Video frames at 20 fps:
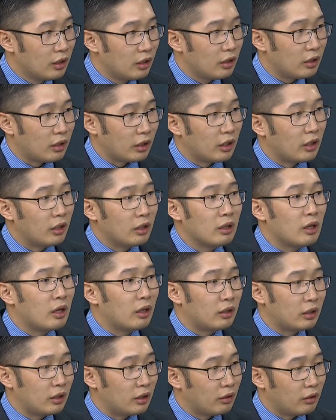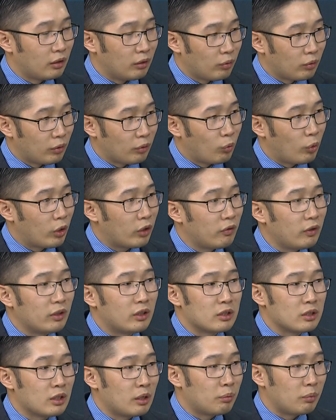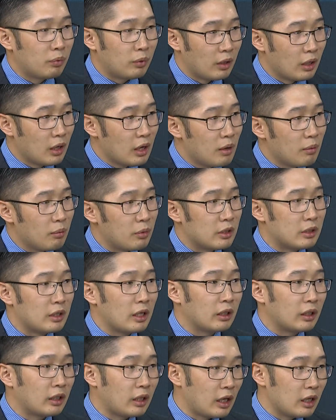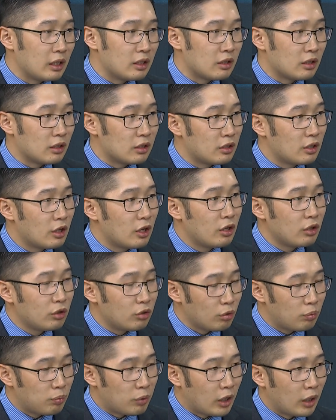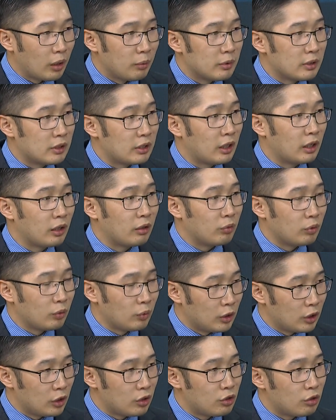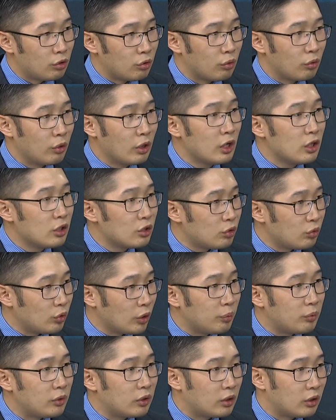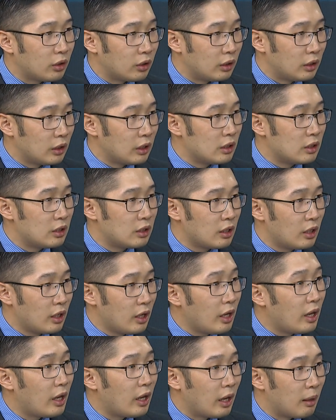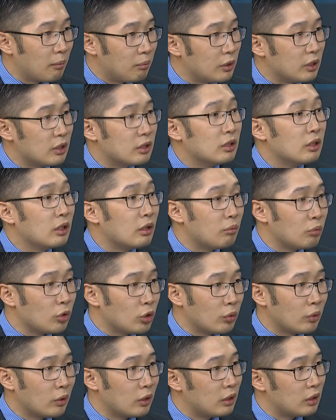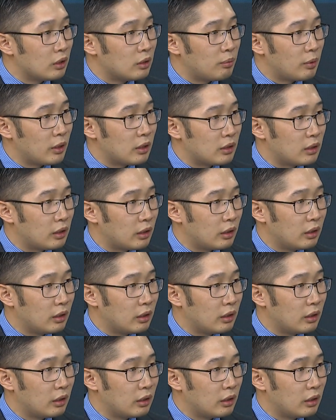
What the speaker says: Like he did not. What if he does not present cases to Parliament saying we need to strip these MPs' immunities, basically?